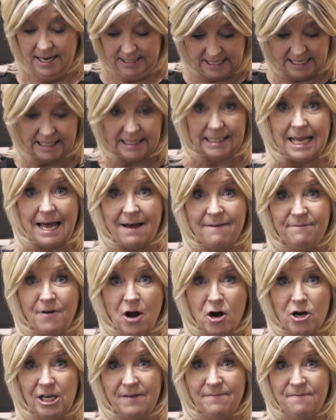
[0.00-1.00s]
to love
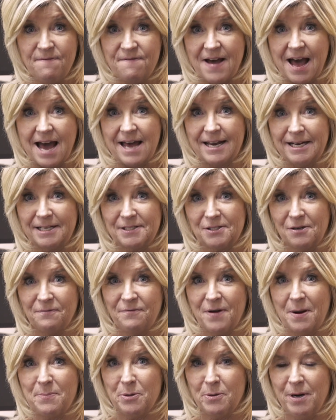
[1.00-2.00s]
our lymphatics on
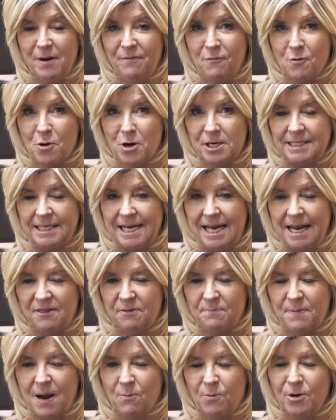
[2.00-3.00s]
February
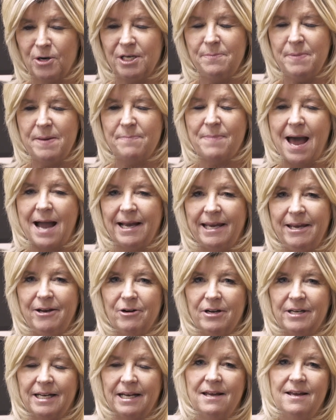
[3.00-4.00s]
14th. But we're going to be back
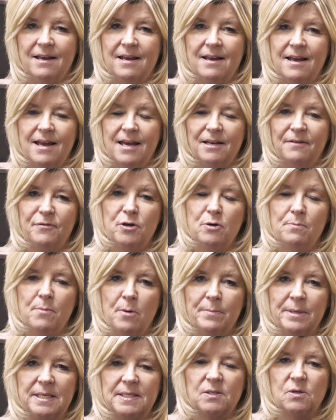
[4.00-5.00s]
here in a few
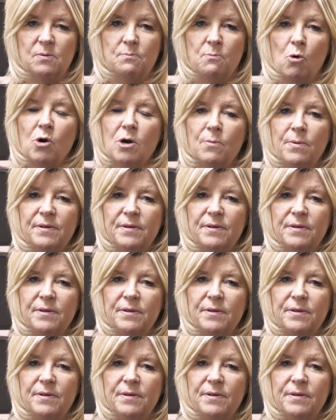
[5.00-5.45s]
moments more